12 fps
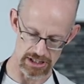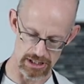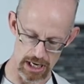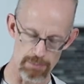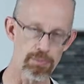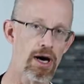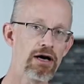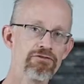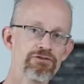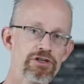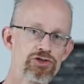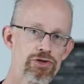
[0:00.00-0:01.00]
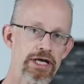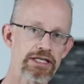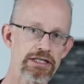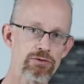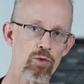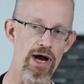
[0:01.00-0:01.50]
above the
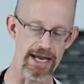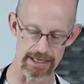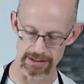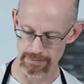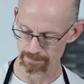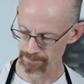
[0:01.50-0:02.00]
draining whey.